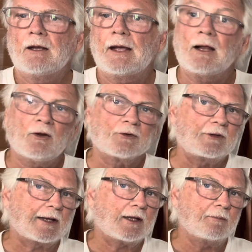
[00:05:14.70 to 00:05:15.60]
How long is
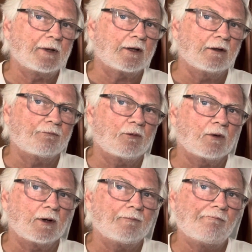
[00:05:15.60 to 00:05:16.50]
that going to be good
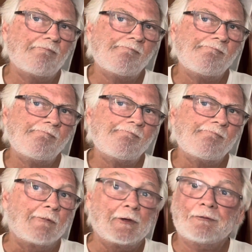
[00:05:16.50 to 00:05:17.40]
for?
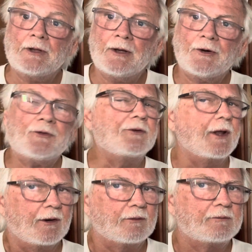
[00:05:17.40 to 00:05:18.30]
50 years?
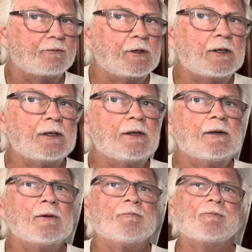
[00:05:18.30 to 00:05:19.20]
No.
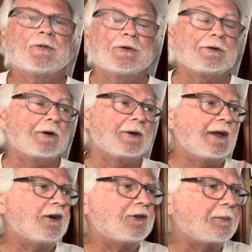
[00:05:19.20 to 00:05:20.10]
So
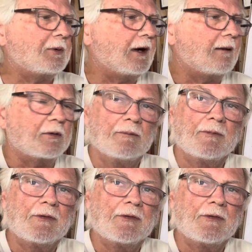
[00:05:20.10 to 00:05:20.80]
here's a problem.